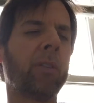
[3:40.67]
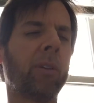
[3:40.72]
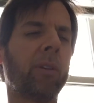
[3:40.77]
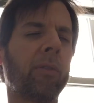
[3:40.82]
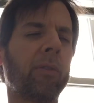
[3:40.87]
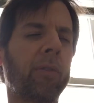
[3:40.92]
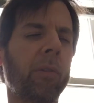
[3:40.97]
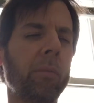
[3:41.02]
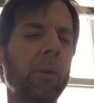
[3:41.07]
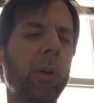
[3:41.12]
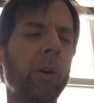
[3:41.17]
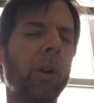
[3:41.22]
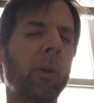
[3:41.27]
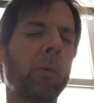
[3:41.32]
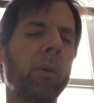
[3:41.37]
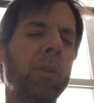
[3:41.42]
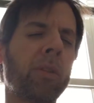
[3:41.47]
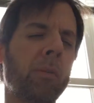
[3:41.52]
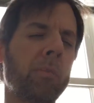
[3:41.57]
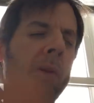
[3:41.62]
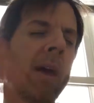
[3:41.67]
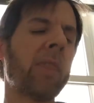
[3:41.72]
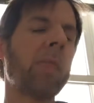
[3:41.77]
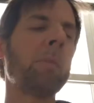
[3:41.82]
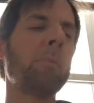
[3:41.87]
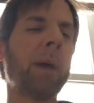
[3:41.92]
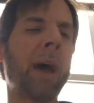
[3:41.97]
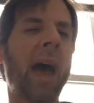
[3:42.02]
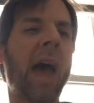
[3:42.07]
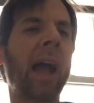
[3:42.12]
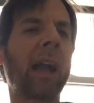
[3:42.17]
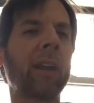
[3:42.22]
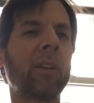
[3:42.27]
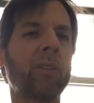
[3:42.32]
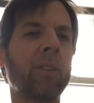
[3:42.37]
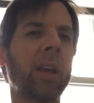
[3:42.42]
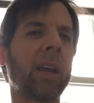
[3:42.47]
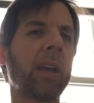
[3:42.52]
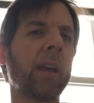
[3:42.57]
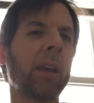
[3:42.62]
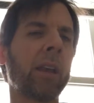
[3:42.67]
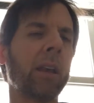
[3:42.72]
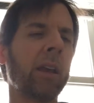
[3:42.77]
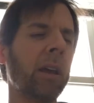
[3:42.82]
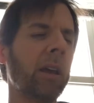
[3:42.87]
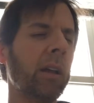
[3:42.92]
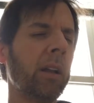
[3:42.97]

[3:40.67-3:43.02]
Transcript: you're familiar with them then, the packaging.